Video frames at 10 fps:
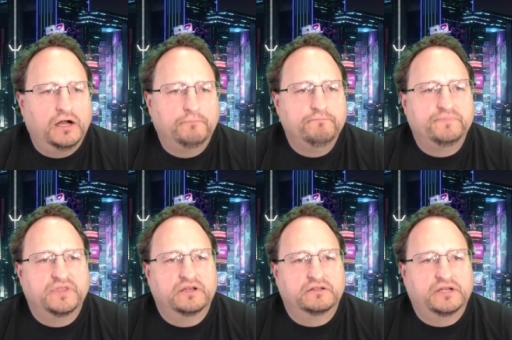
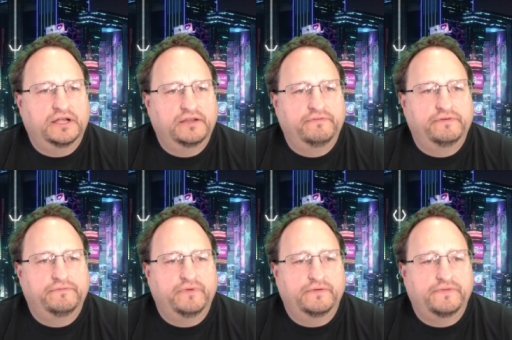Um, it kind
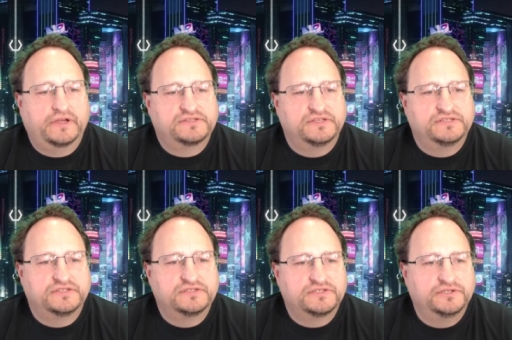of affects
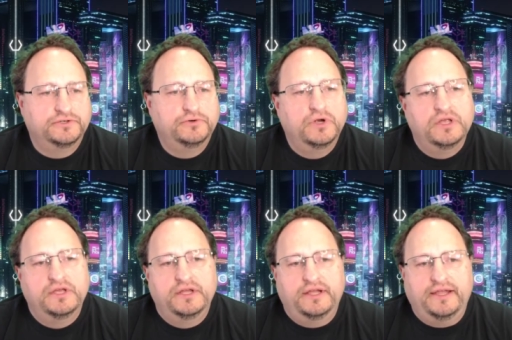these things too.
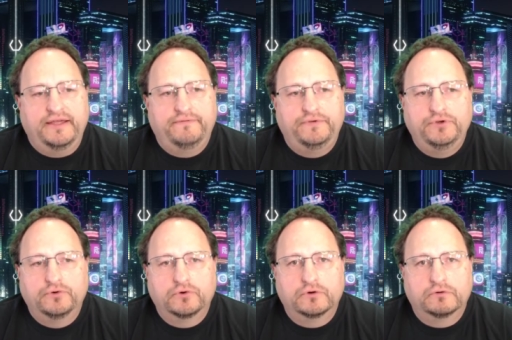If
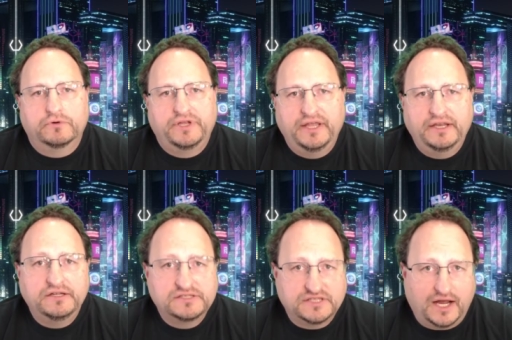you're
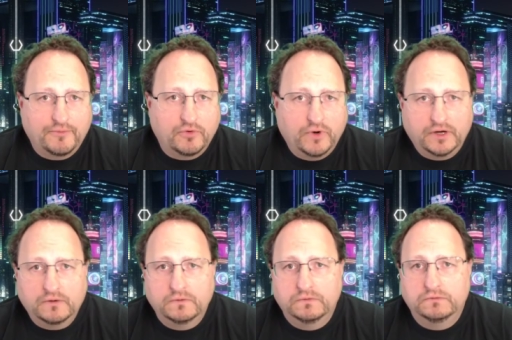getting
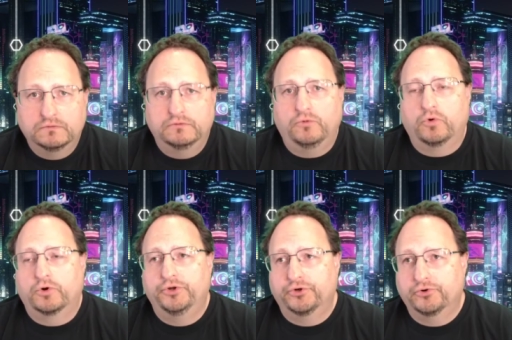cyberware
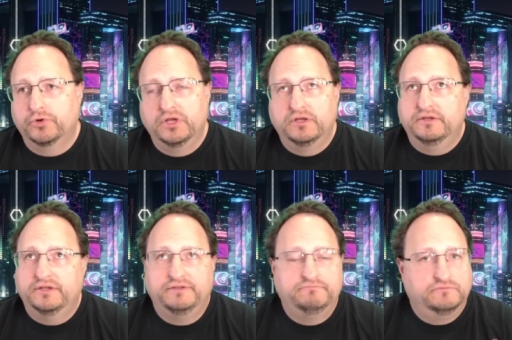or you're
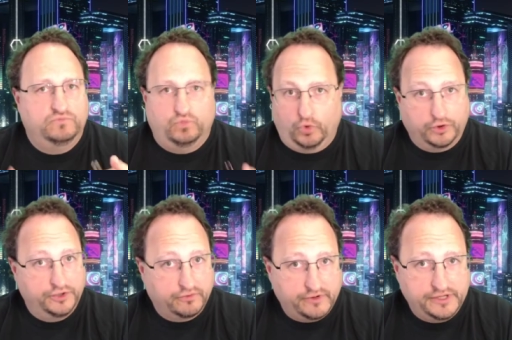
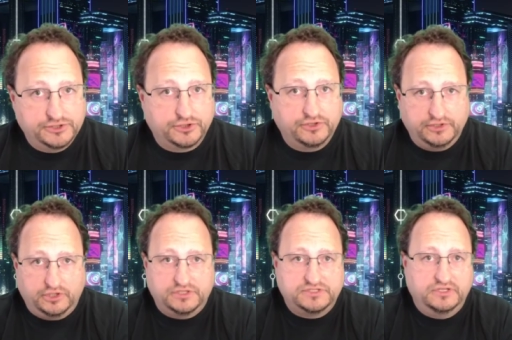or you were
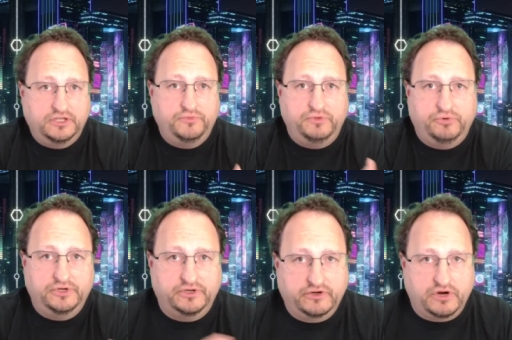injured, you lost a limb, you
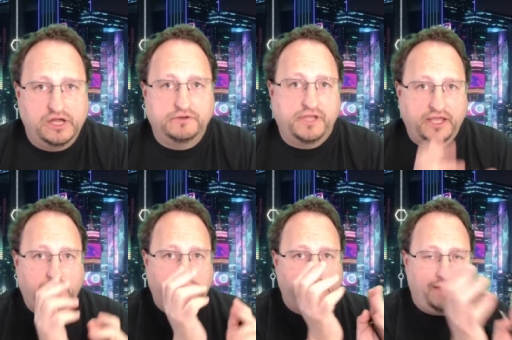put it in a cryo
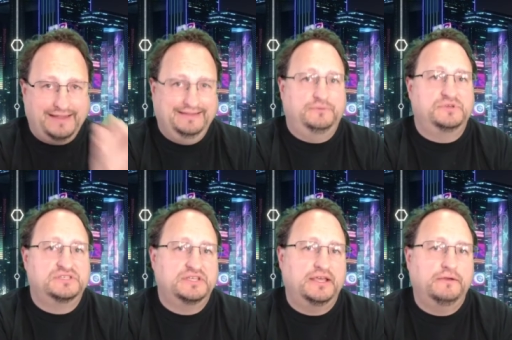tank, your that
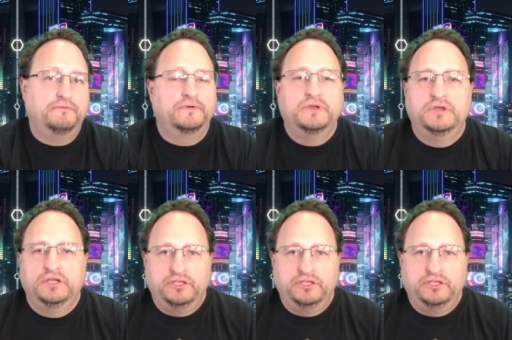limb is safe.